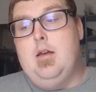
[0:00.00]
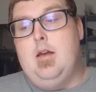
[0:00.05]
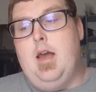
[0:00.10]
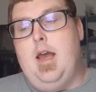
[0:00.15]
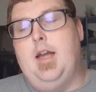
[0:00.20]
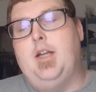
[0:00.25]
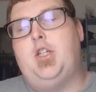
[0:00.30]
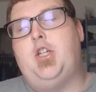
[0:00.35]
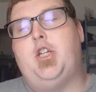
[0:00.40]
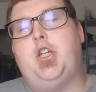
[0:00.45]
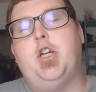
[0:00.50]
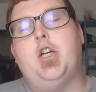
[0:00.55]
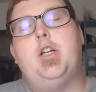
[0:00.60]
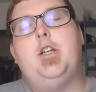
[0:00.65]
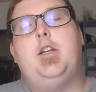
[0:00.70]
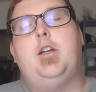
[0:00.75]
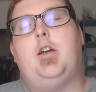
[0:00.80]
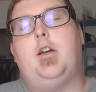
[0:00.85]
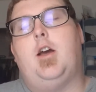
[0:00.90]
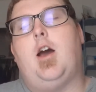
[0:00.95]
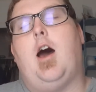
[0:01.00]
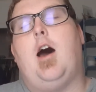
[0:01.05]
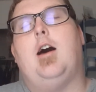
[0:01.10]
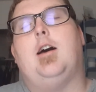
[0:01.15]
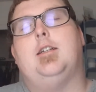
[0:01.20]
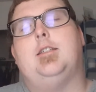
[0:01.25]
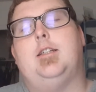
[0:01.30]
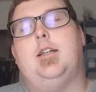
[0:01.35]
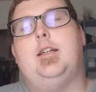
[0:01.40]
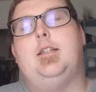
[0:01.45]
it should
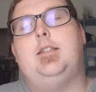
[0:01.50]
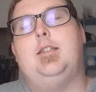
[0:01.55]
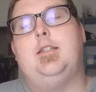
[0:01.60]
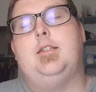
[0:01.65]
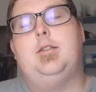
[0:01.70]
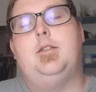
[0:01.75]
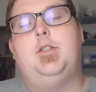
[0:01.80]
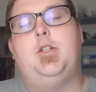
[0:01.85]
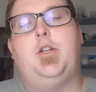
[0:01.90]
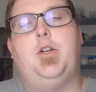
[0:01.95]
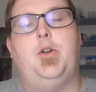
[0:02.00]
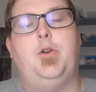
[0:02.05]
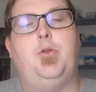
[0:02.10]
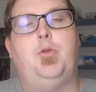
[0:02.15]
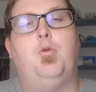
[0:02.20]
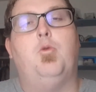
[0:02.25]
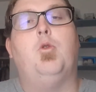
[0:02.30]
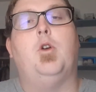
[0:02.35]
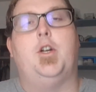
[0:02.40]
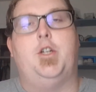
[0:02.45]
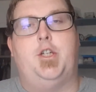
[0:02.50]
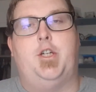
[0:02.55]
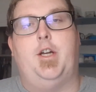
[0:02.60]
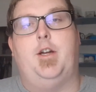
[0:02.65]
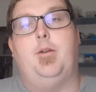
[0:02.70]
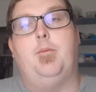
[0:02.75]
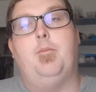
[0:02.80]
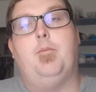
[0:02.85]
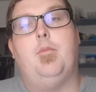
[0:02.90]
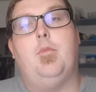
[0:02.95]
cause us to
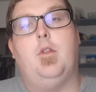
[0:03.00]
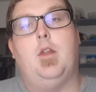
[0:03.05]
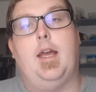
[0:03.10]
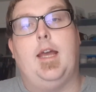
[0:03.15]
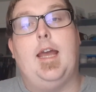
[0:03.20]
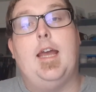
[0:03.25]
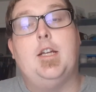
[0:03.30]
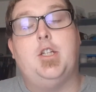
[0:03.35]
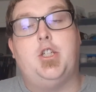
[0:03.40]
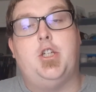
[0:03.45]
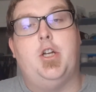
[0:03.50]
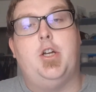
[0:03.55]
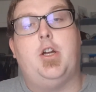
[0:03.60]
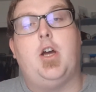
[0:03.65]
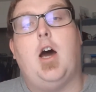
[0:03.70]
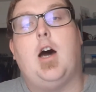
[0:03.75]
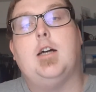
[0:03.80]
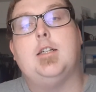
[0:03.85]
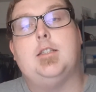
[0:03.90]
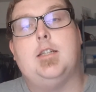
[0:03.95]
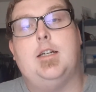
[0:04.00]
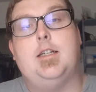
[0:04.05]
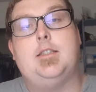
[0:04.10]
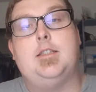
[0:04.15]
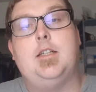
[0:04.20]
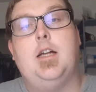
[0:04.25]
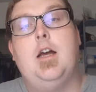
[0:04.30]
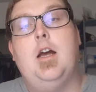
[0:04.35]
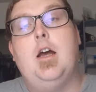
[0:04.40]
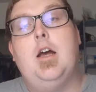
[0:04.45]
worship. Like it should cause
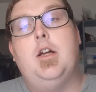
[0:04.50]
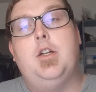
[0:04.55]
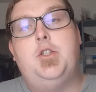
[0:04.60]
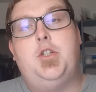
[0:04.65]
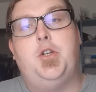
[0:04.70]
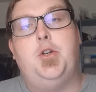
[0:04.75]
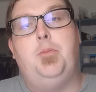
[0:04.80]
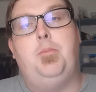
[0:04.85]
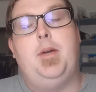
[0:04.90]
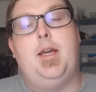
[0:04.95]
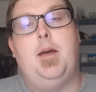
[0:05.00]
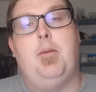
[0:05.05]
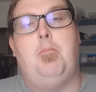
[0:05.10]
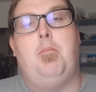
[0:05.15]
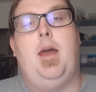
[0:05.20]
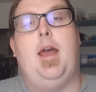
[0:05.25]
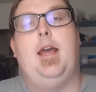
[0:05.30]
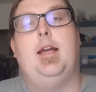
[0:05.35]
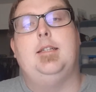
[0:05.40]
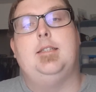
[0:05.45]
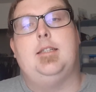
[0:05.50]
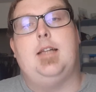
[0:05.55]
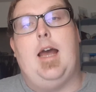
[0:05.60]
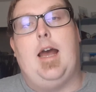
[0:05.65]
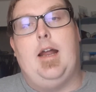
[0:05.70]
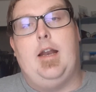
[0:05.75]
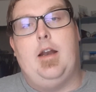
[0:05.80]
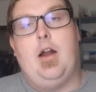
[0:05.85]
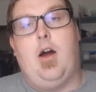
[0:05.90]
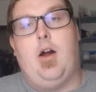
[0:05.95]
us to be amazed
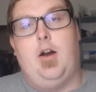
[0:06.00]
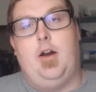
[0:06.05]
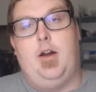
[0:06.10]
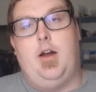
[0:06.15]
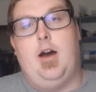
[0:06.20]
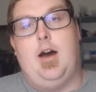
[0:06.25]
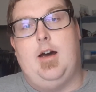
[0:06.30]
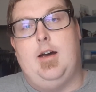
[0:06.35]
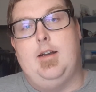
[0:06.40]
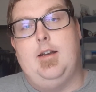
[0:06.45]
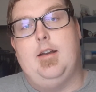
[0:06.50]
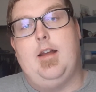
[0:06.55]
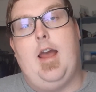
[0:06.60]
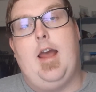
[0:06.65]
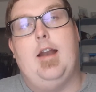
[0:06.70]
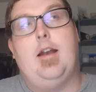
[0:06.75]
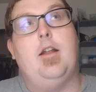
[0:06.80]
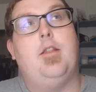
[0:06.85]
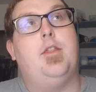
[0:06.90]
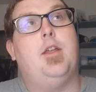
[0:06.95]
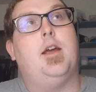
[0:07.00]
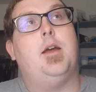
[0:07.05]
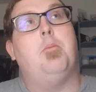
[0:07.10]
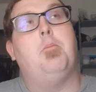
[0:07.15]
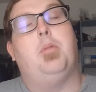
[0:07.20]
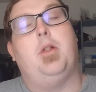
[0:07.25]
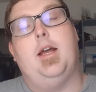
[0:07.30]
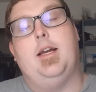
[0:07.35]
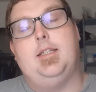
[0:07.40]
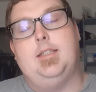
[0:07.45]
at our God and the
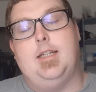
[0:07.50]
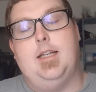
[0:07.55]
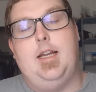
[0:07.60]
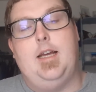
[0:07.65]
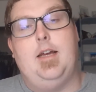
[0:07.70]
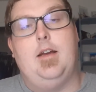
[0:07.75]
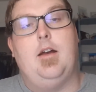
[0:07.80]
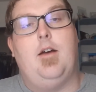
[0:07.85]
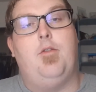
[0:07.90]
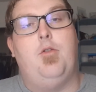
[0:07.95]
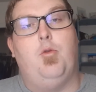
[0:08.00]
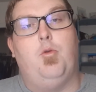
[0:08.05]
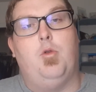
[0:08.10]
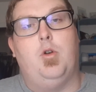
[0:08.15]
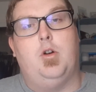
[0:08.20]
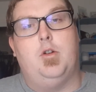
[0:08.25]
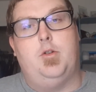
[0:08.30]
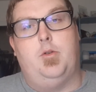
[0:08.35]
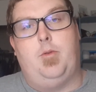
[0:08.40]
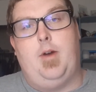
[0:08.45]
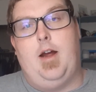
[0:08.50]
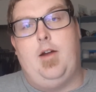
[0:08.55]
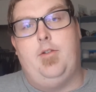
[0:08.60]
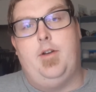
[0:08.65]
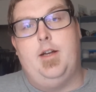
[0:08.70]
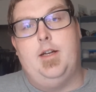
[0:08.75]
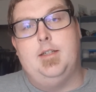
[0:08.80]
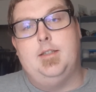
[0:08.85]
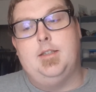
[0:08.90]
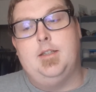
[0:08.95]
complexity of the world around
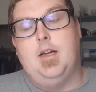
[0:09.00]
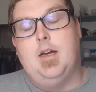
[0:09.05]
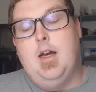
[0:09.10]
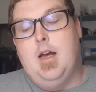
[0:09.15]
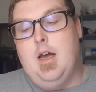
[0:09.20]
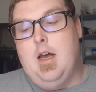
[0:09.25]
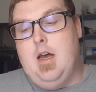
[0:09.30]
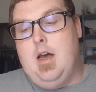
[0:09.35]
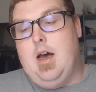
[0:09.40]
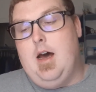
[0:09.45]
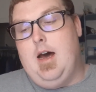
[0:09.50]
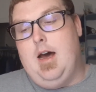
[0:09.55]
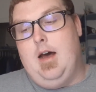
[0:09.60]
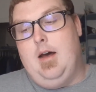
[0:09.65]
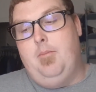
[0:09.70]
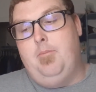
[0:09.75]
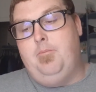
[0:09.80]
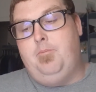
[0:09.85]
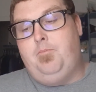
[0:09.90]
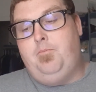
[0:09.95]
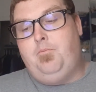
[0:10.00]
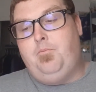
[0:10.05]
us. Um,